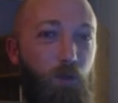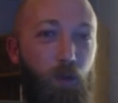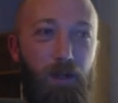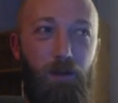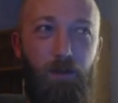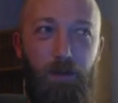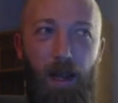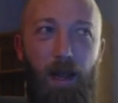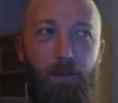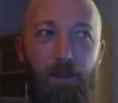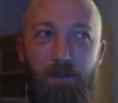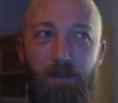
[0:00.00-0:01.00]
weird
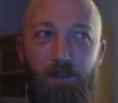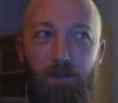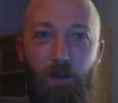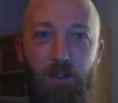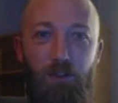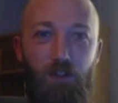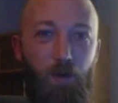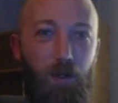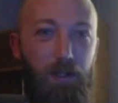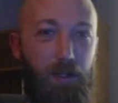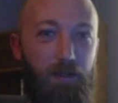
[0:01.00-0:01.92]
happens when Jorik